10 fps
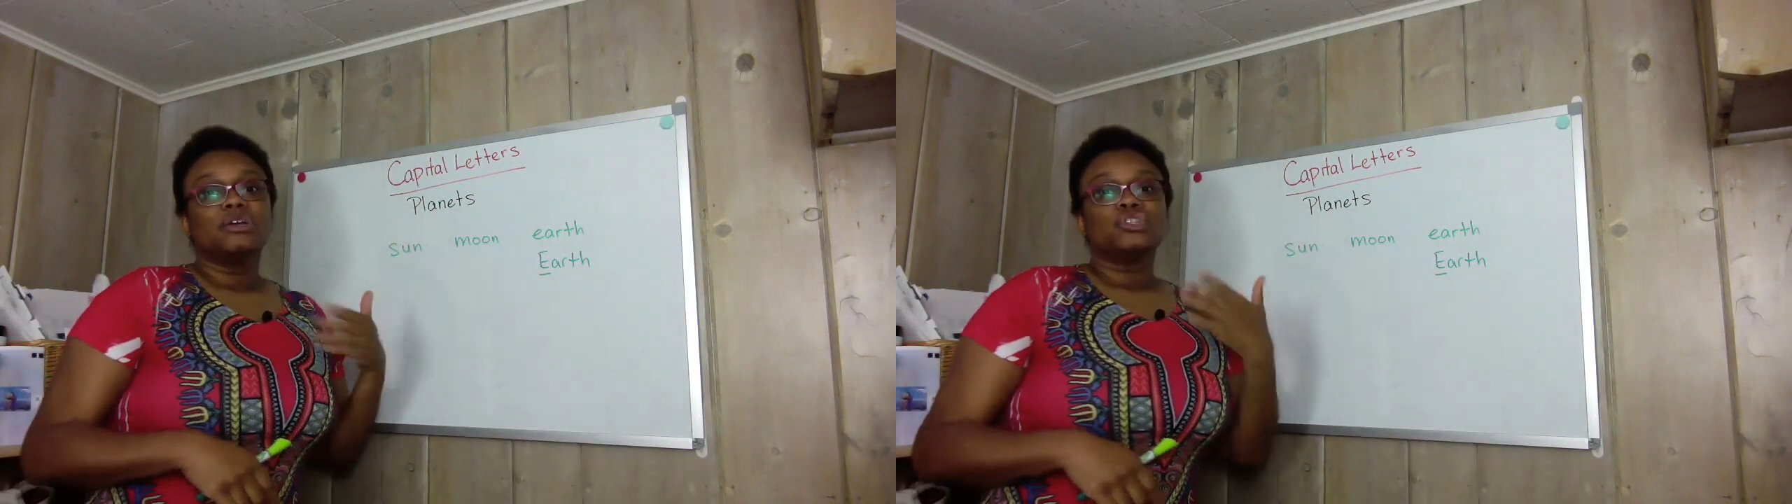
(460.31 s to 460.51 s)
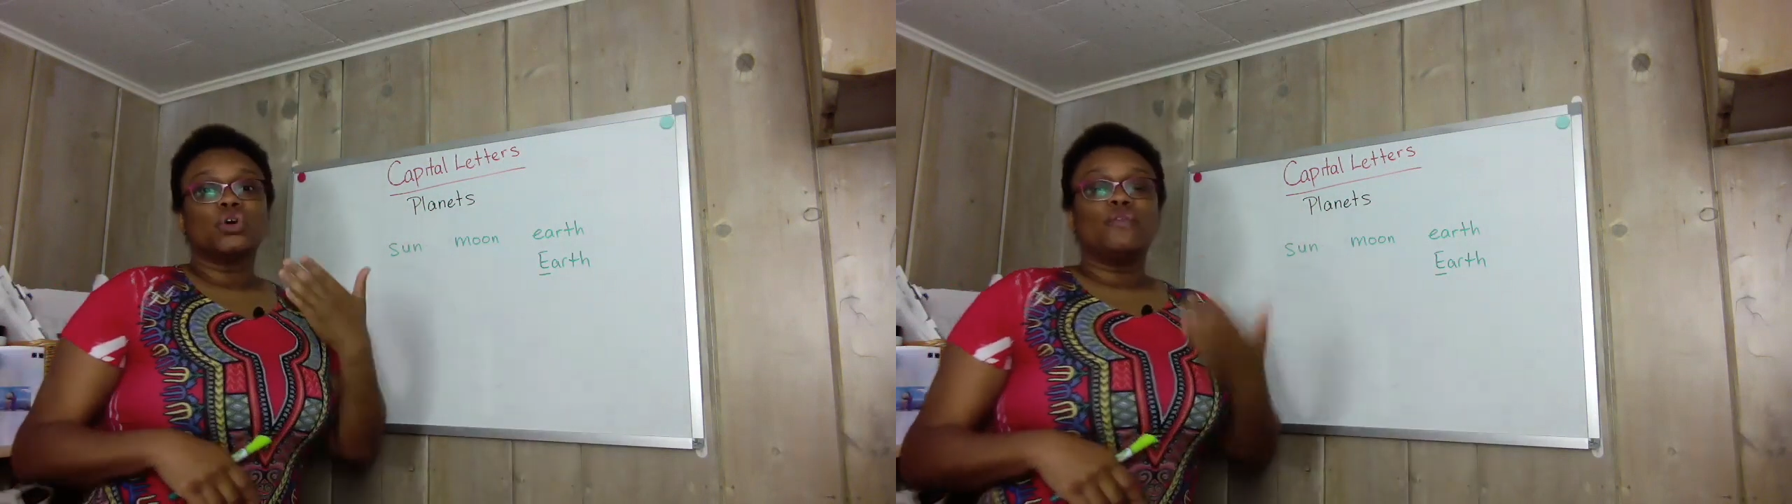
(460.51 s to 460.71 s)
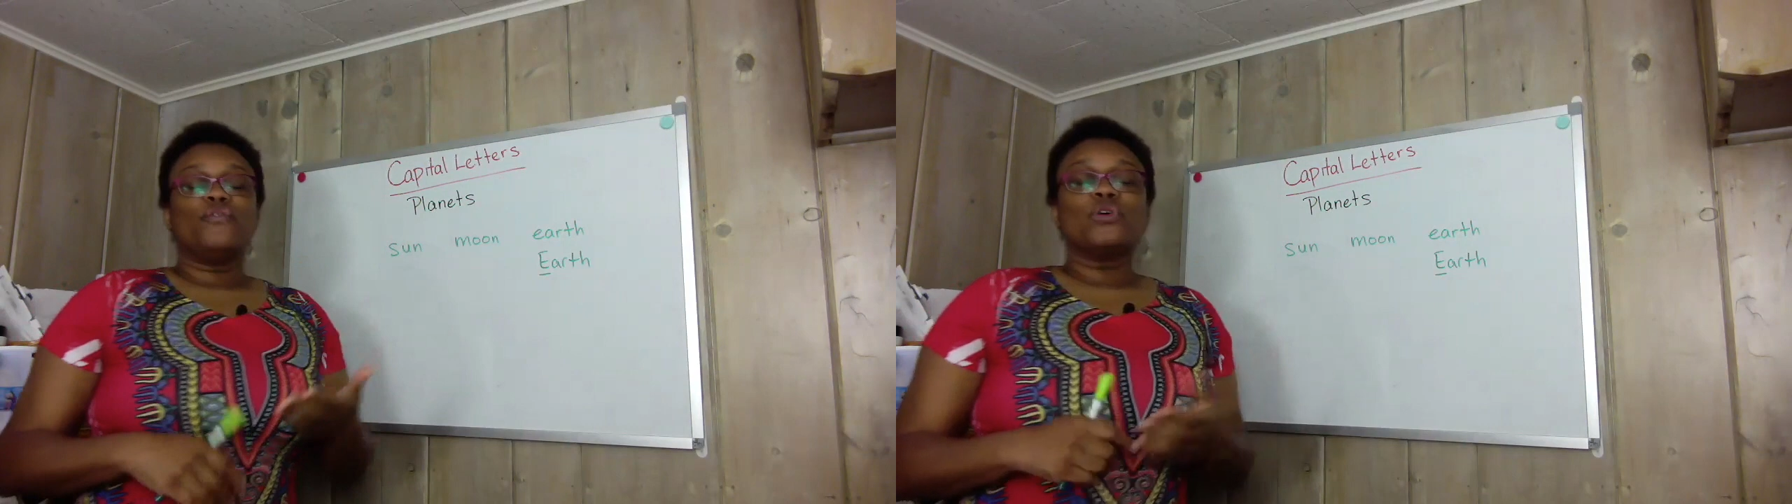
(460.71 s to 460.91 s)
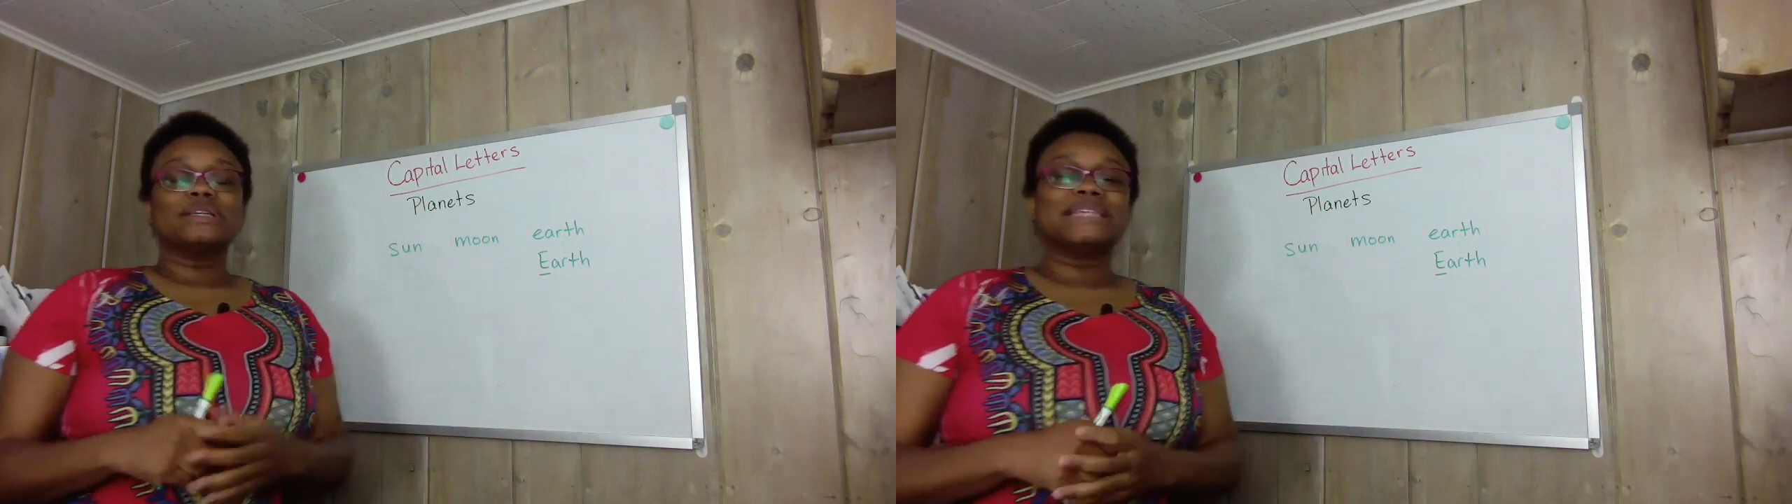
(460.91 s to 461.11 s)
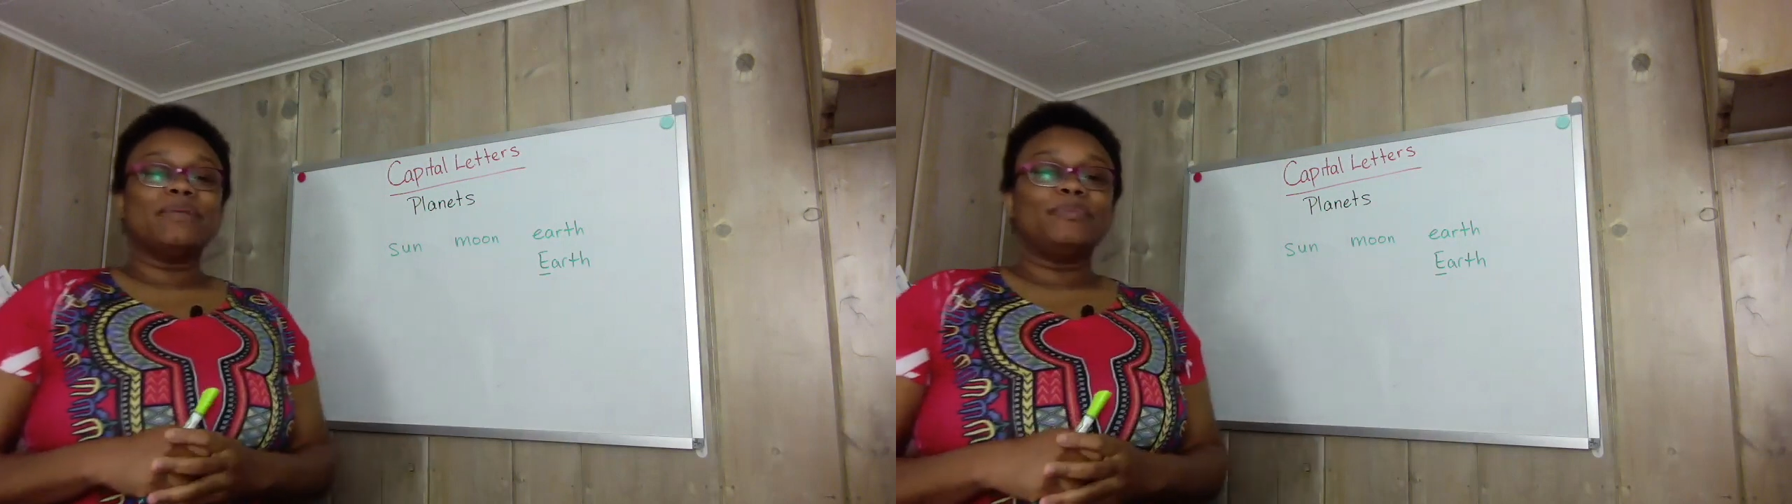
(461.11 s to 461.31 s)
So, for
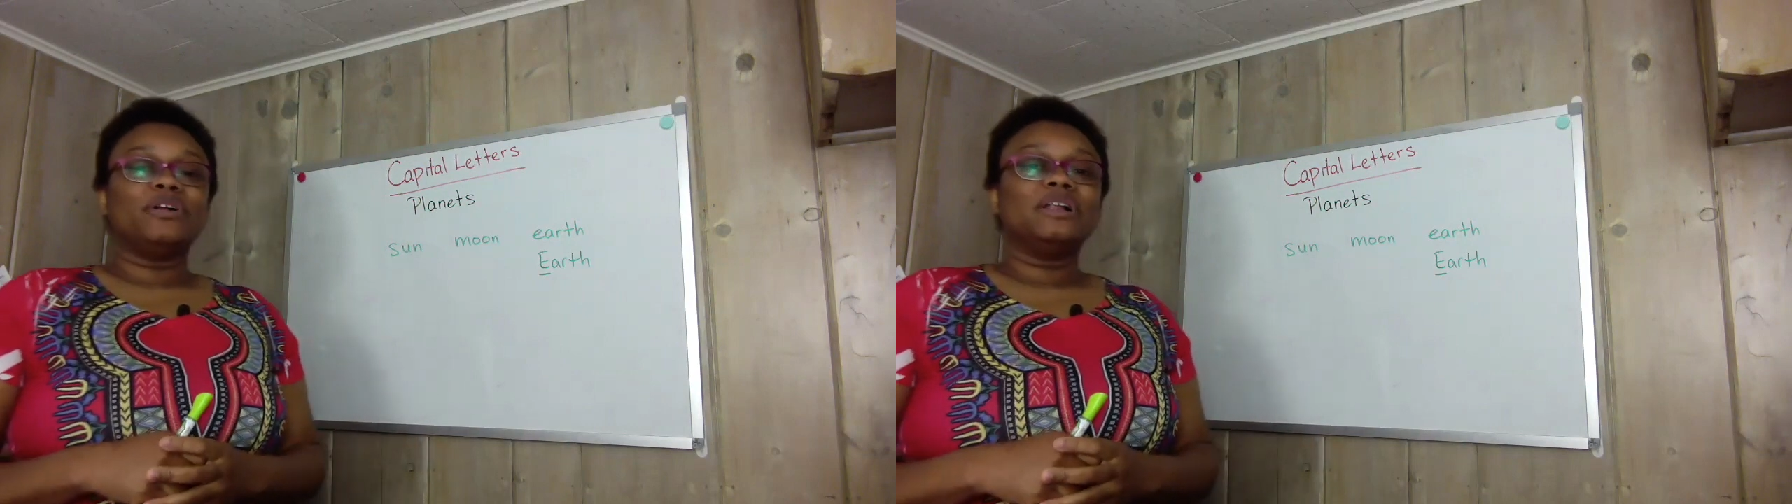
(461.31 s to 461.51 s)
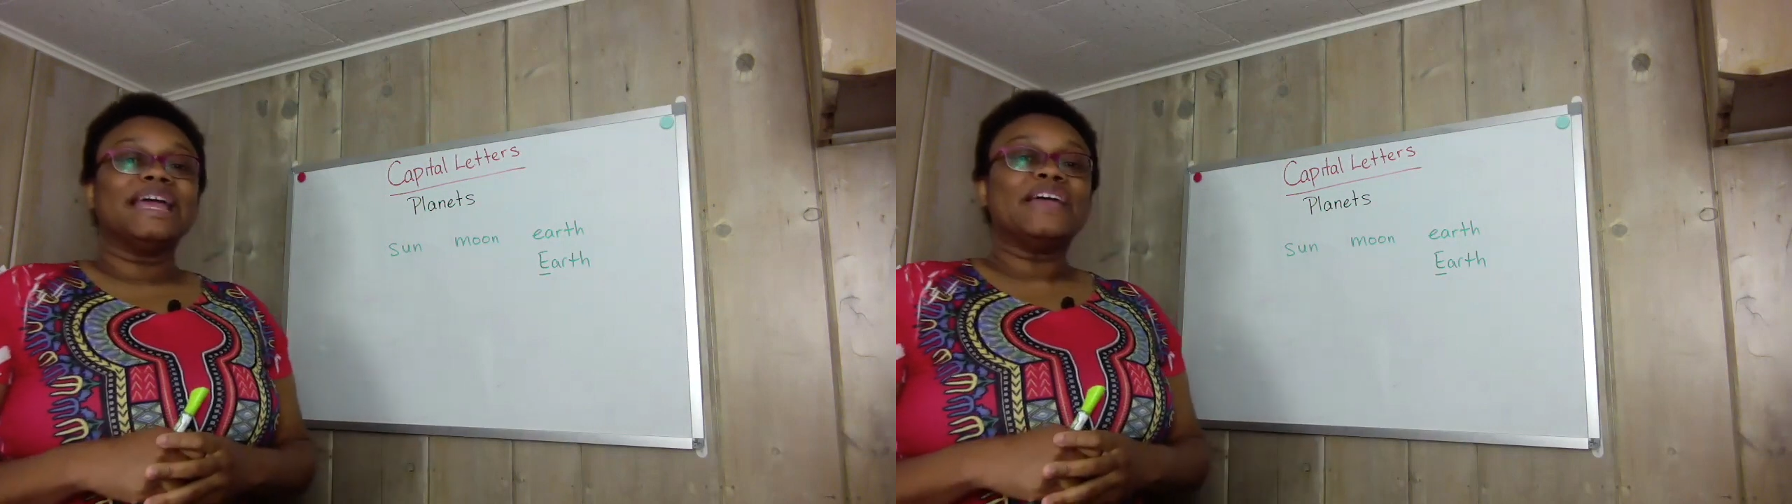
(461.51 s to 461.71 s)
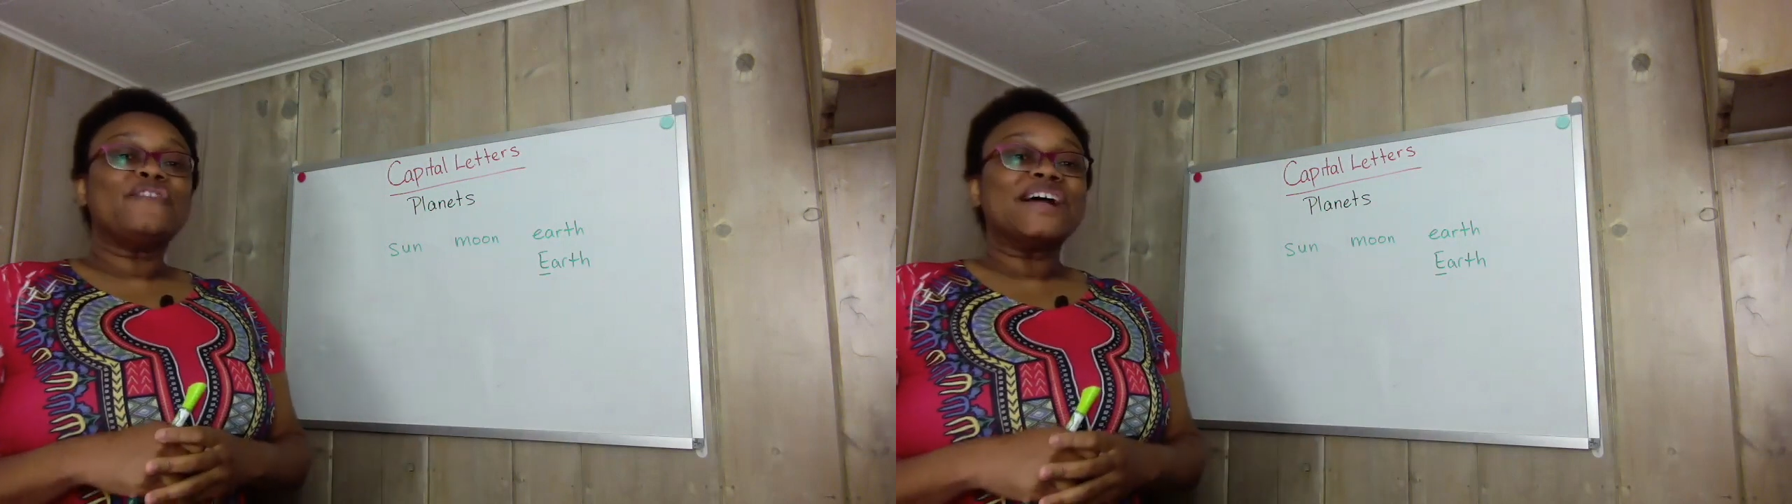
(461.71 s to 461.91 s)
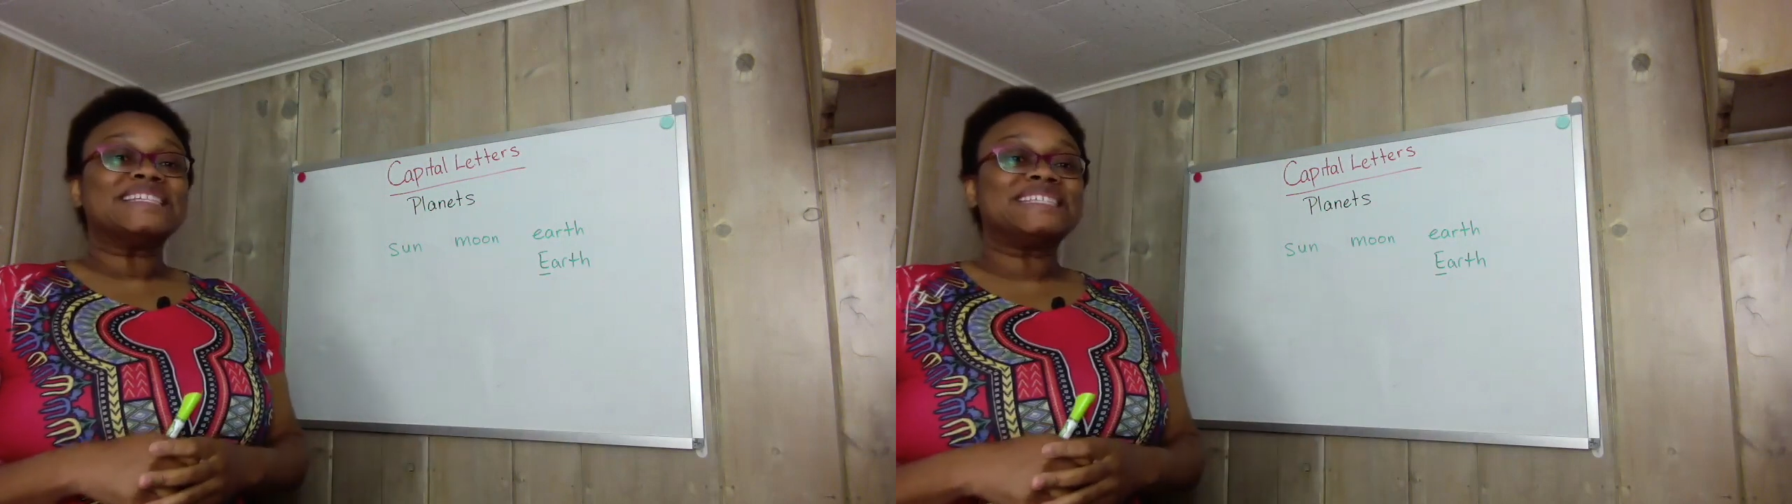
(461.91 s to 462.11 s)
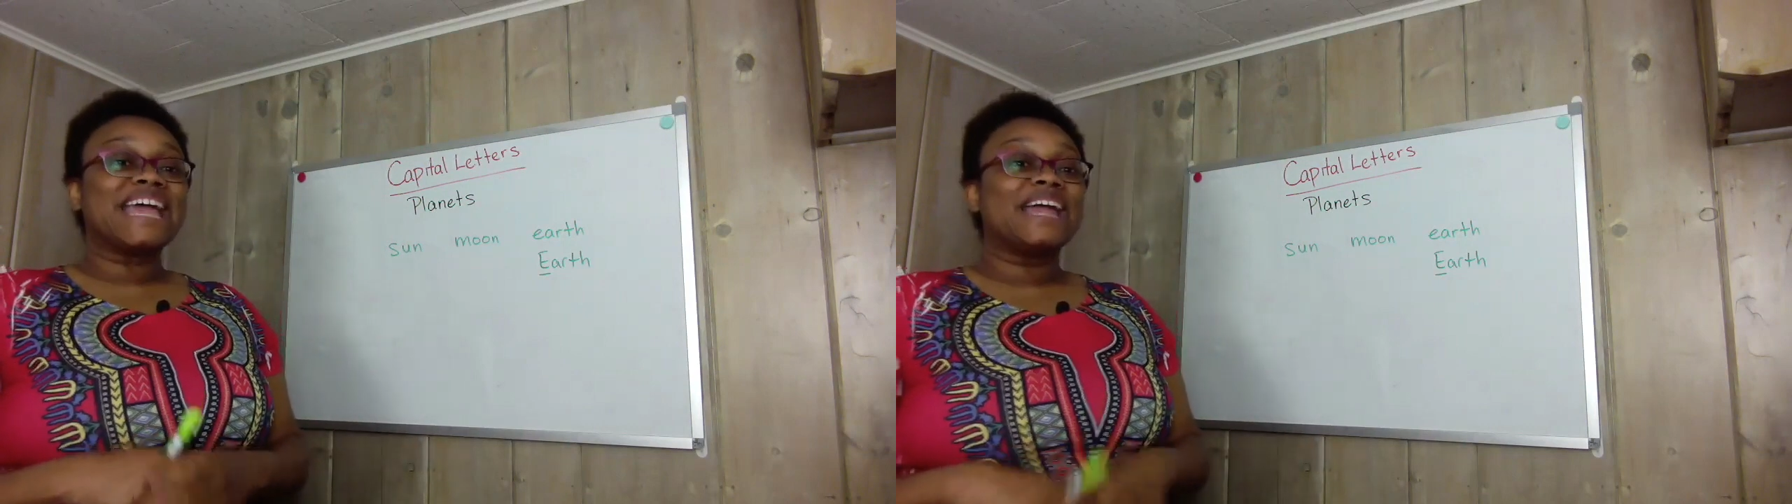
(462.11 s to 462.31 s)
example, if I
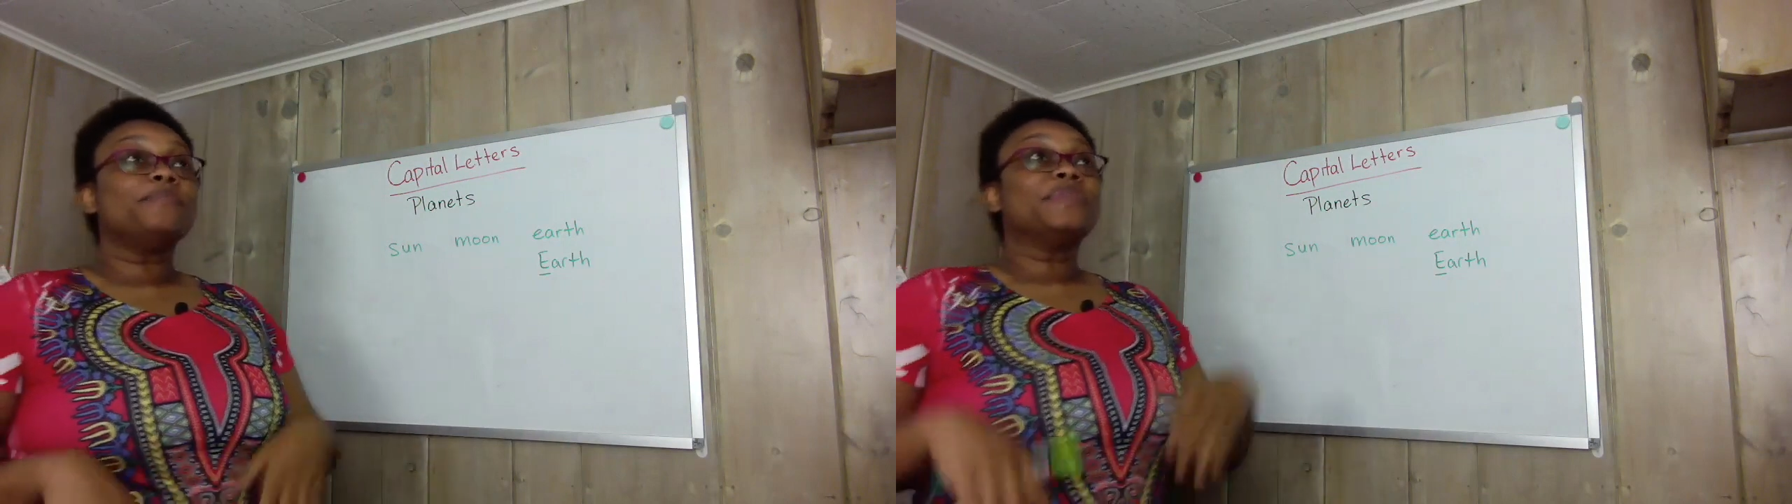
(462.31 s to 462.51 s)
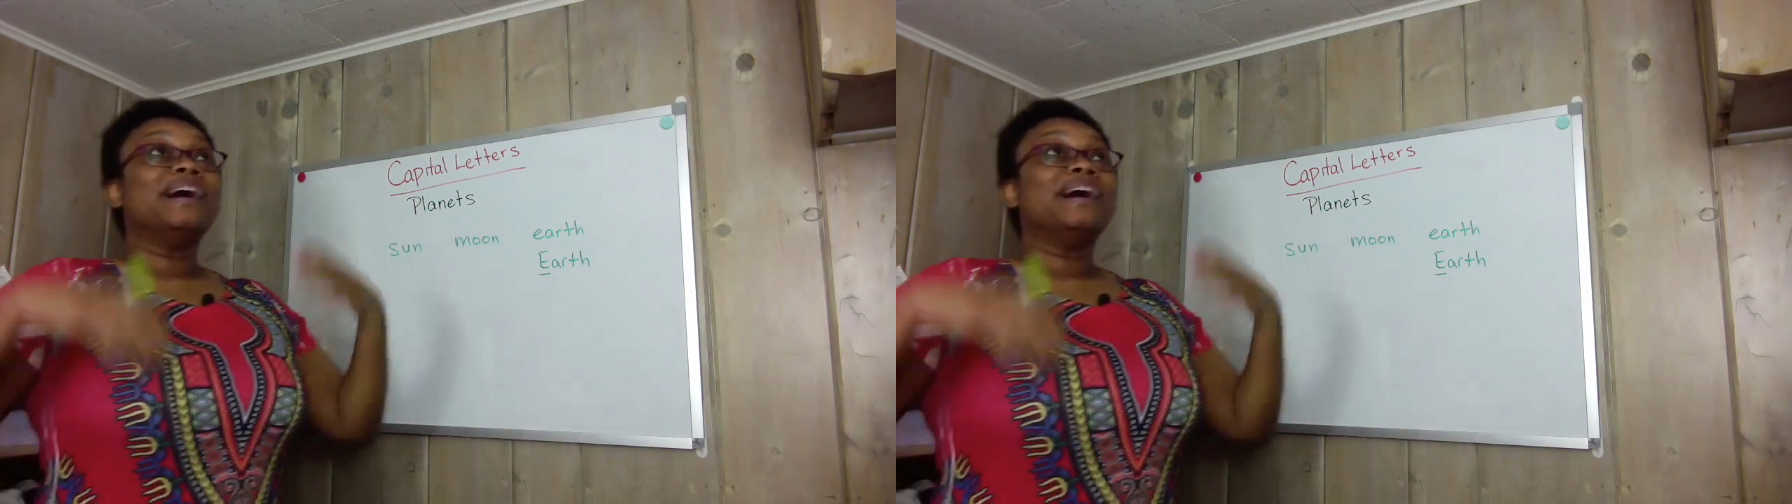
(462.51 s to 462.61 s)
say